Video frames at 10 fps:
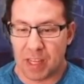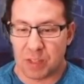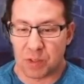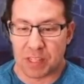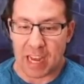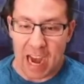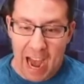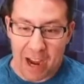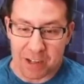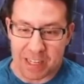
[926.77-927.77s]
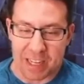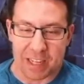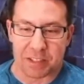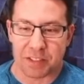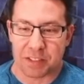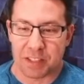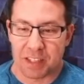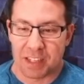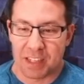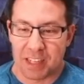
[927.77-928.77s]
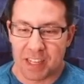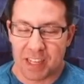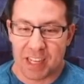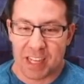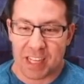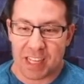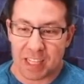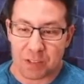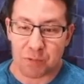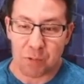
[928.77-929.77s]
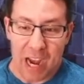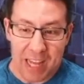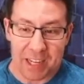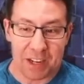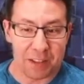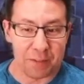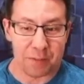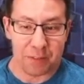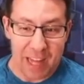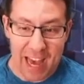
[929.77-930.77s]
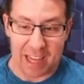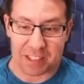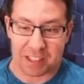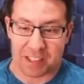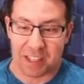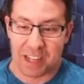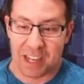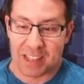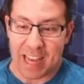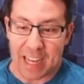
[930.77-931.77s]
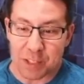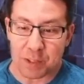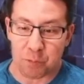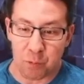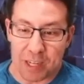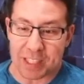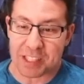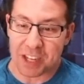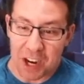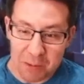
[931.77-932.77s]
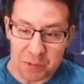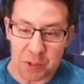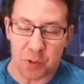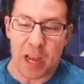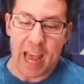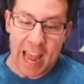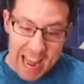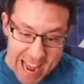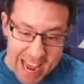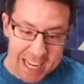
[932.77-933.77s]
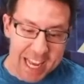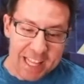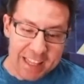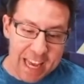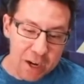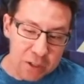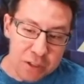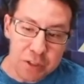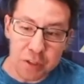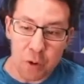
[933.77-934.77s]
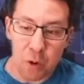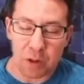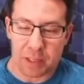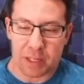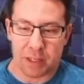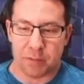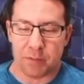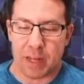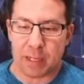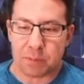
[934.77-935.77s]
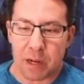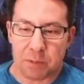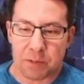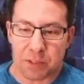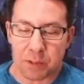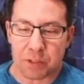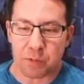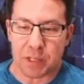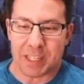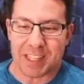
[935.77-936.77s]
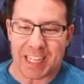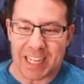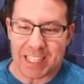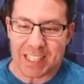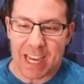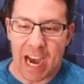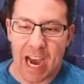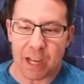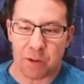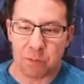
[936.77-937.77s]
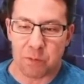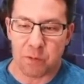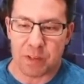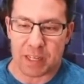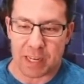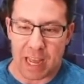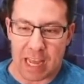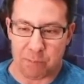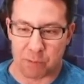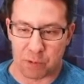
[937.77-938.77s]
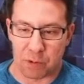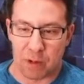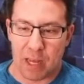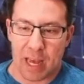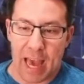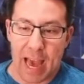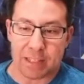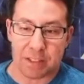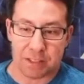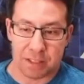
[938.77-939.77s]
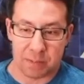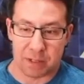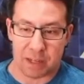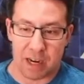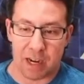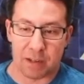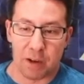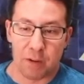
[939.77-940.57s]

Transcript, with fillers: So the irony is, it's riding on the Flash. That's the, what it's come to. And they are so all in on the Flash, Pablo. They're screening the entire movie in April at CinemaCon